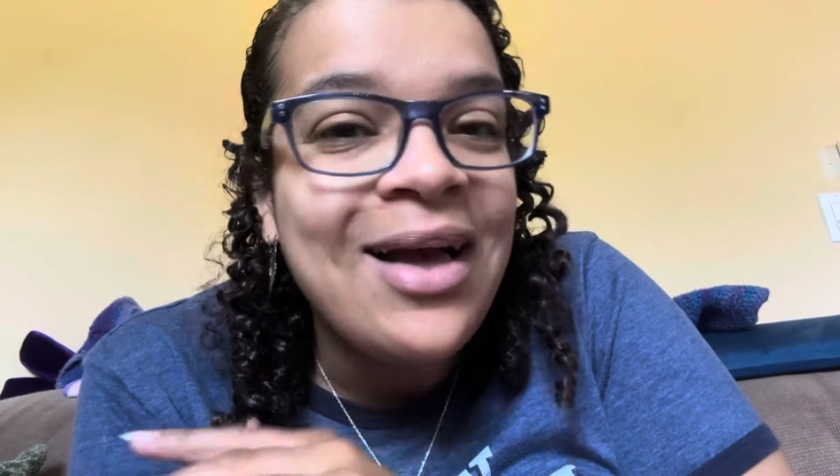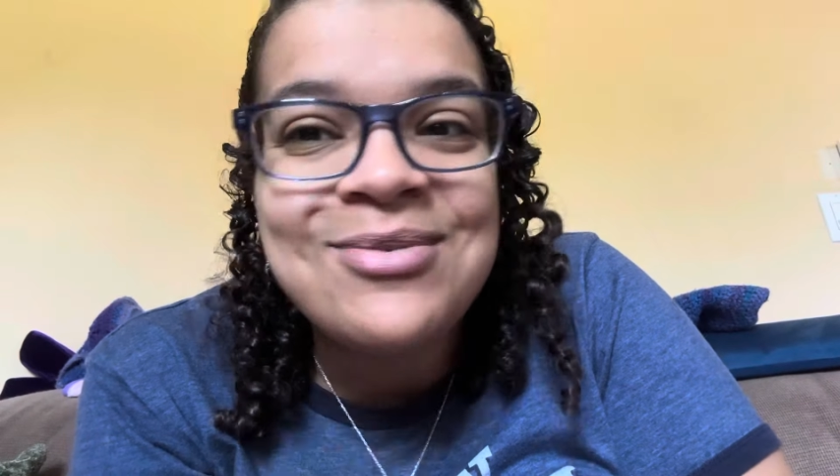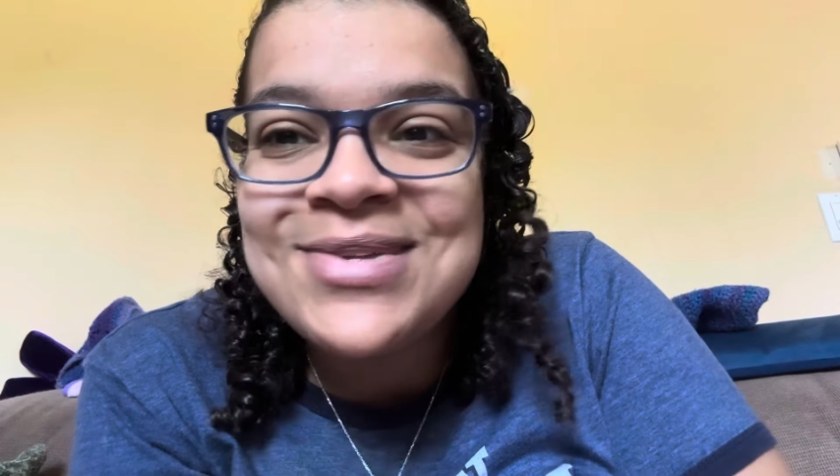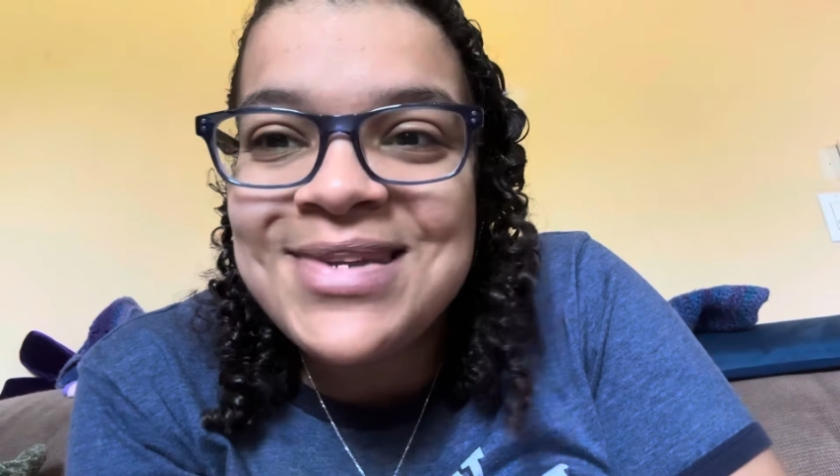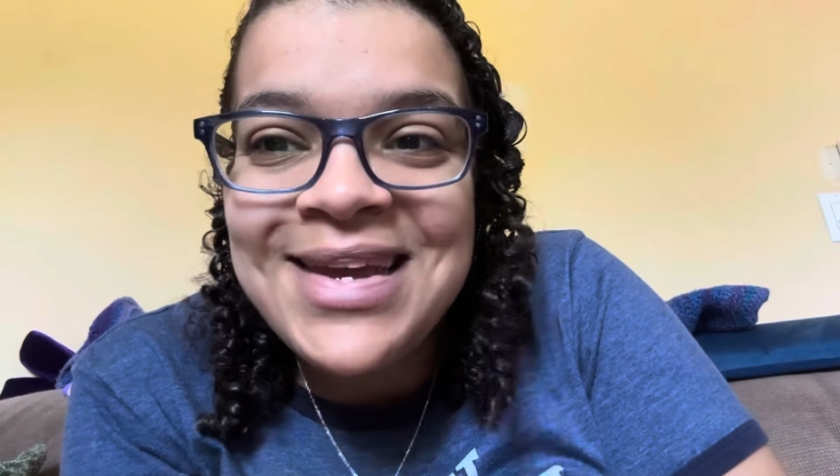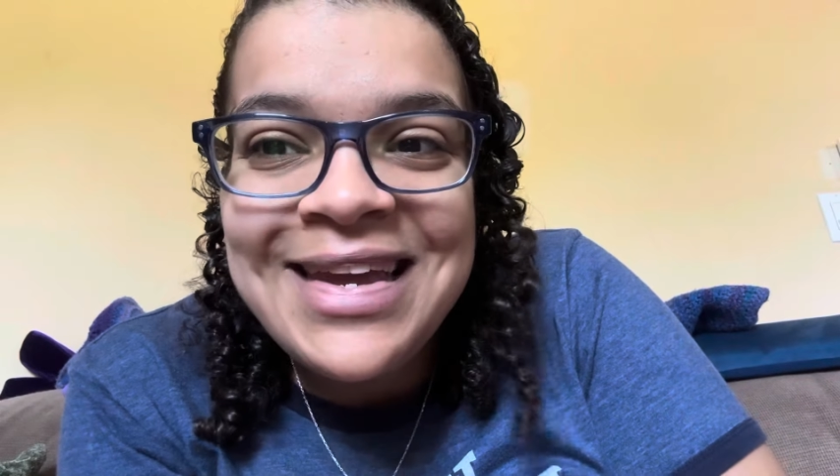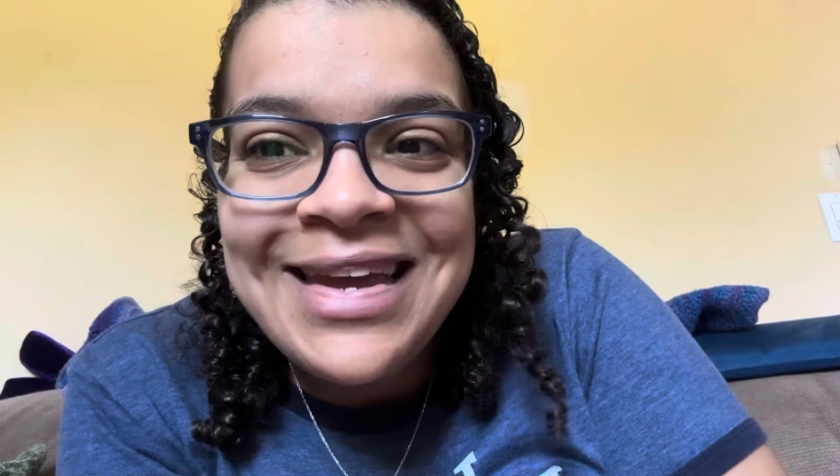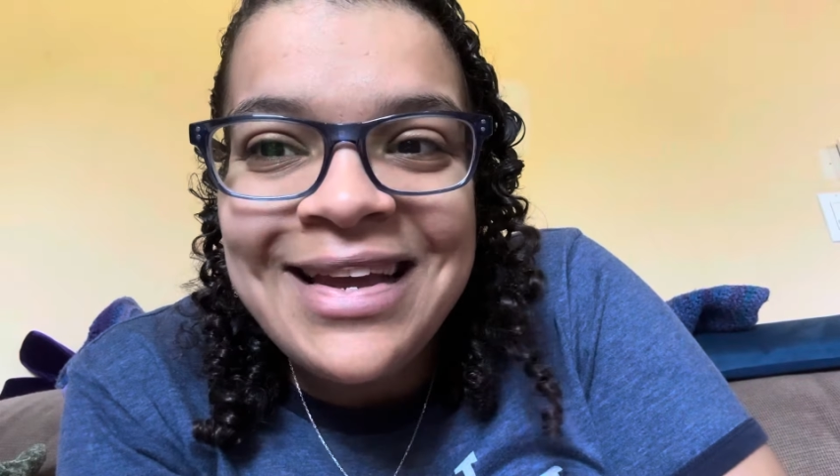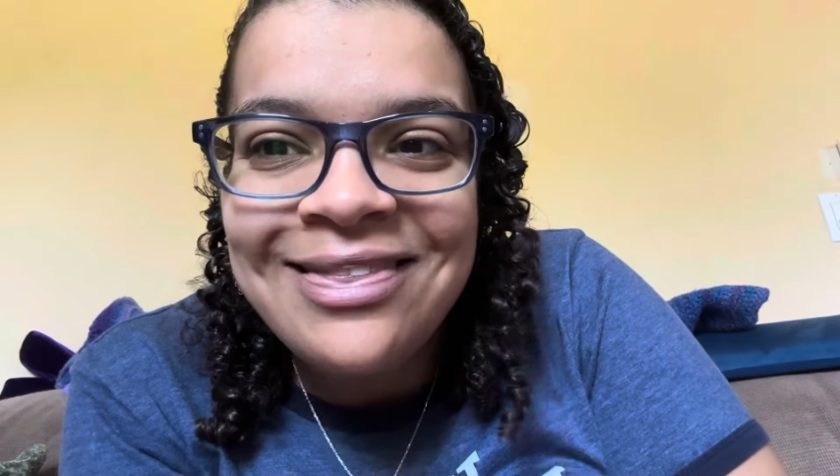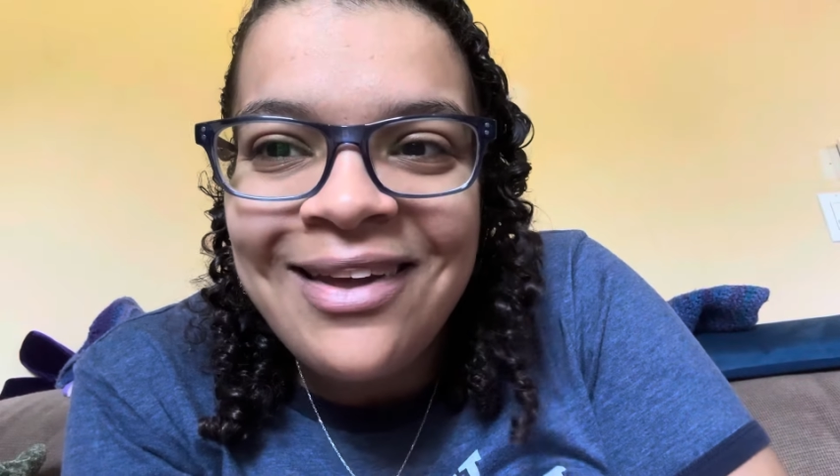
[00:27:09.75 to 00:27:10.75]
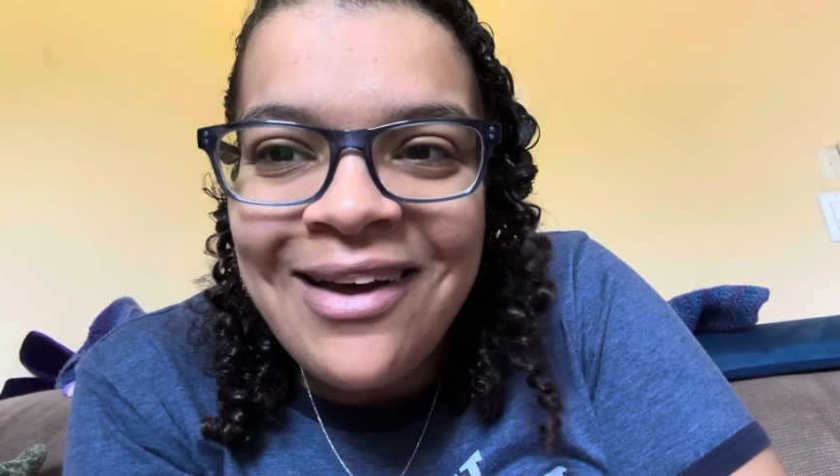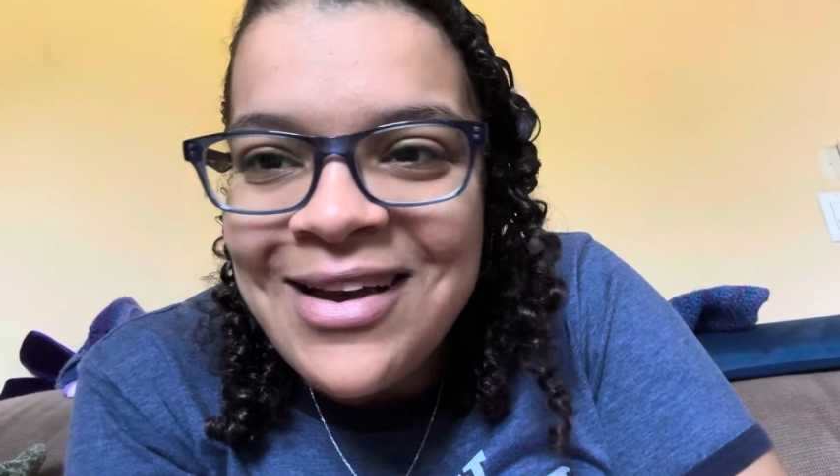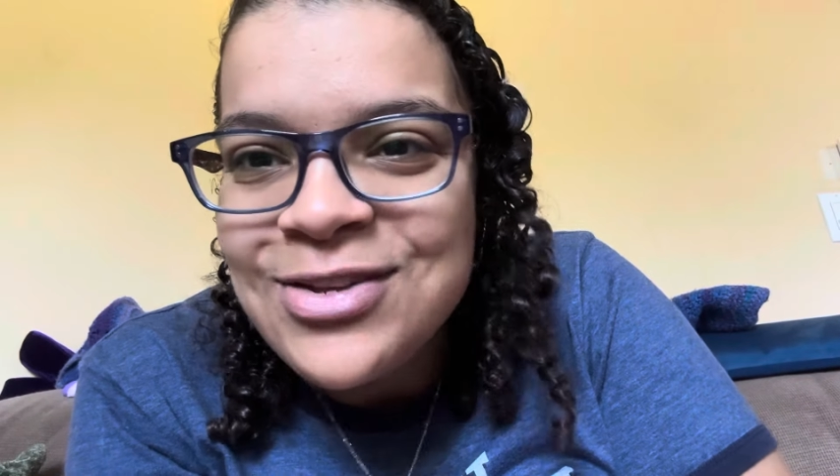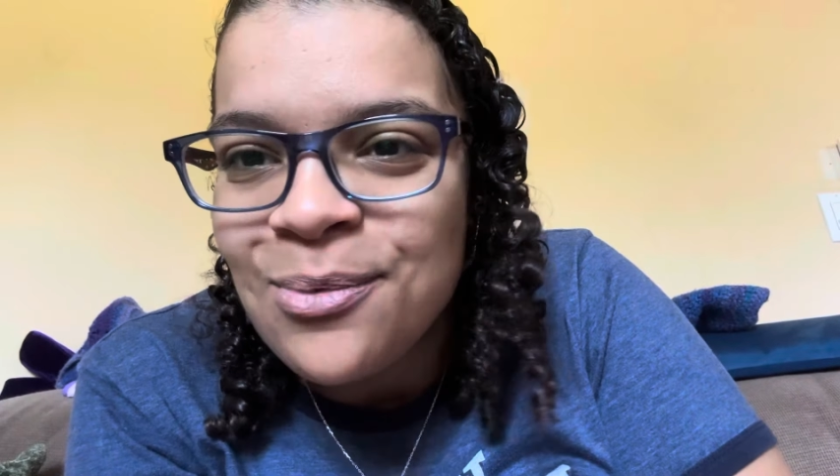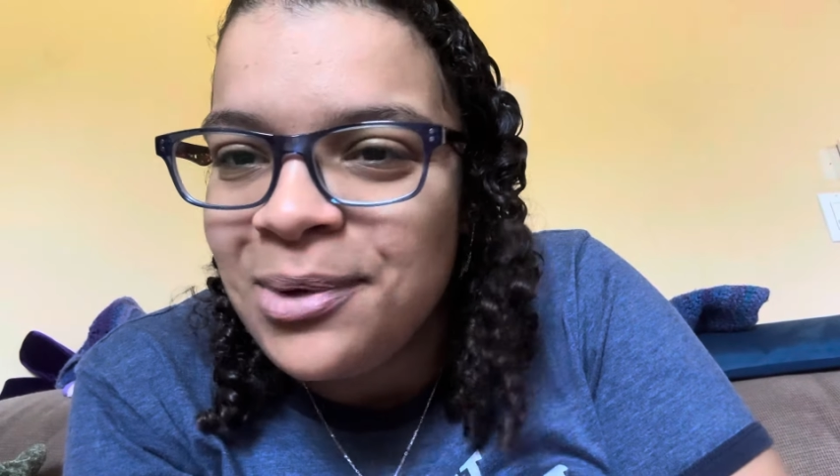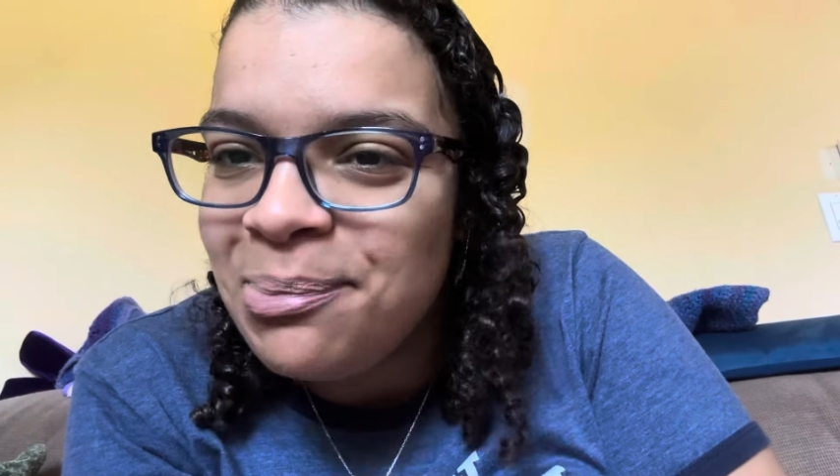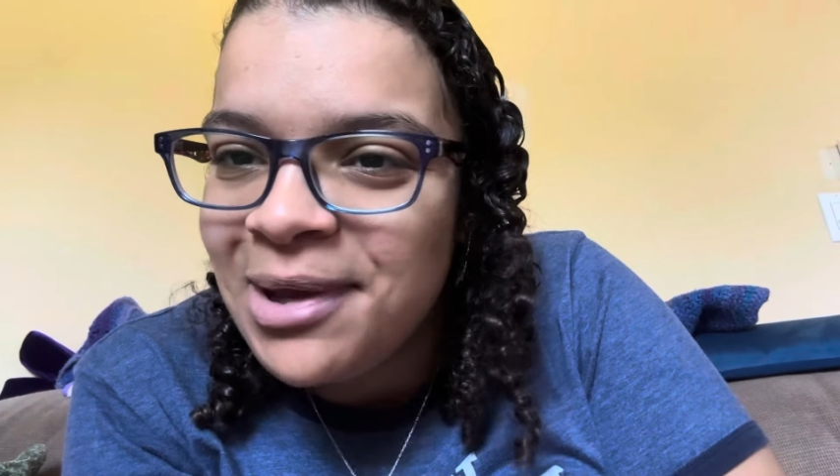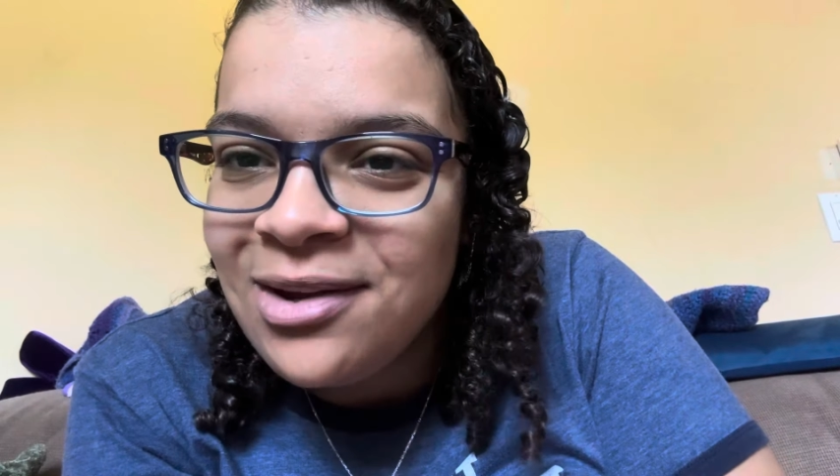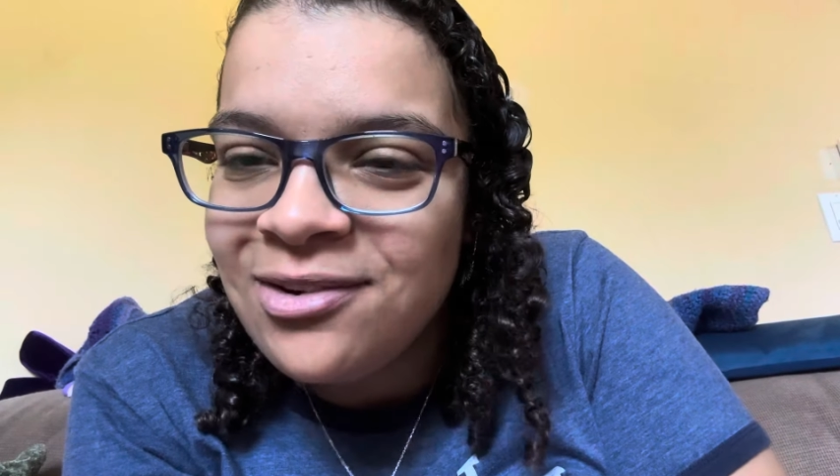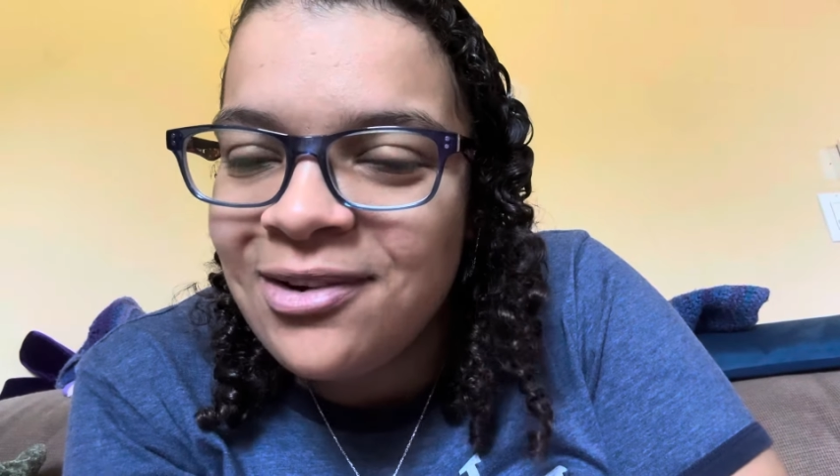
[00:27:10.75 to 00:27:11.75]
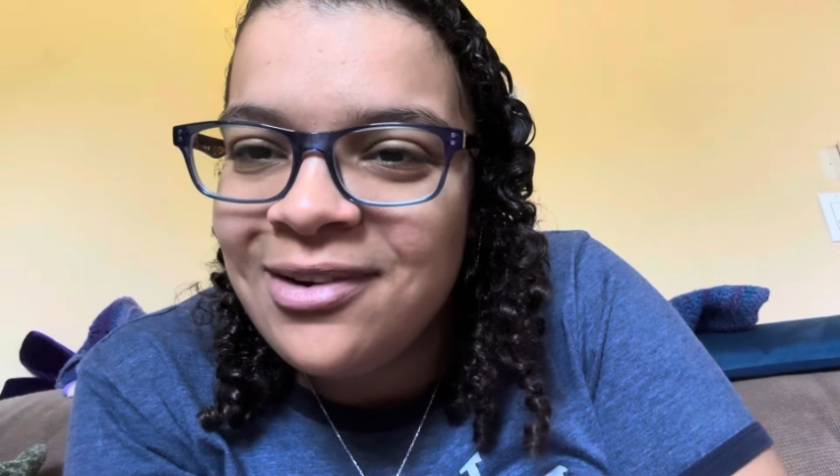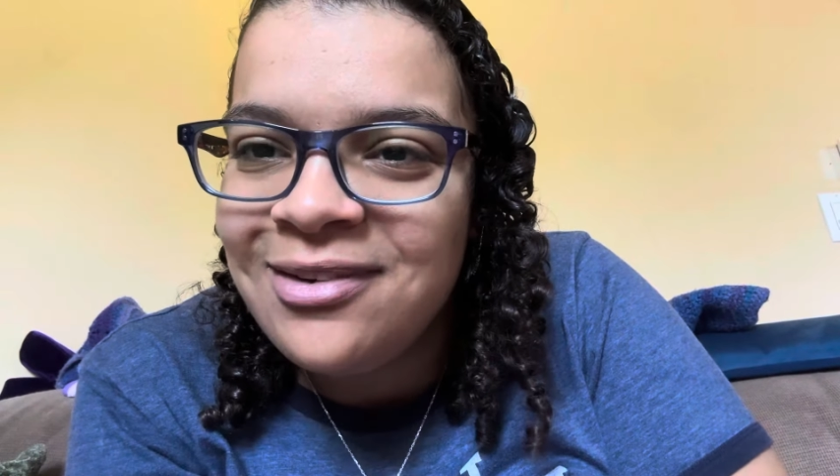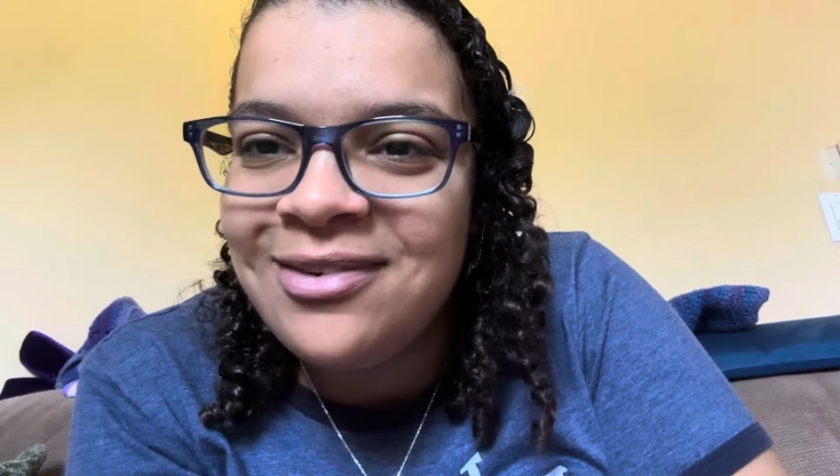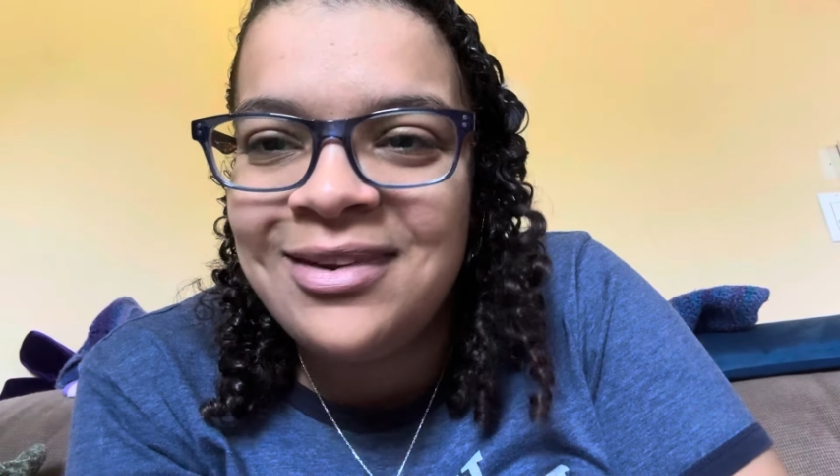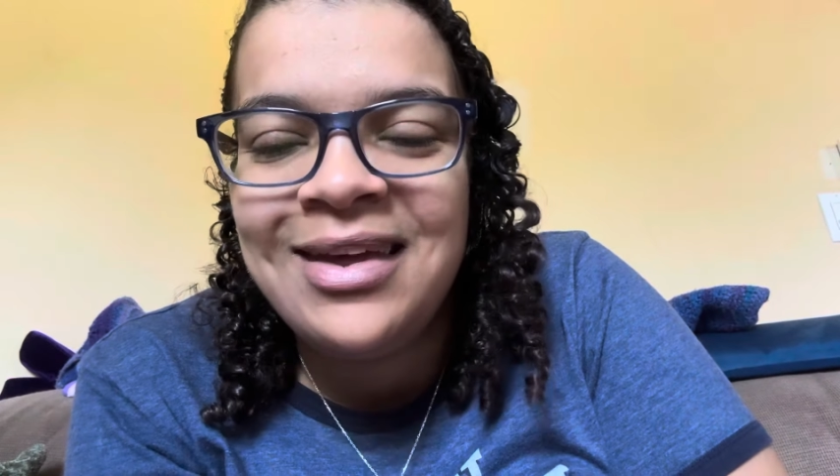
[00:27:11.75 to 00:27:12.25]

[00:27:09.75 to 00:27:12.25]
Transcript: I was singing along, so many pictures.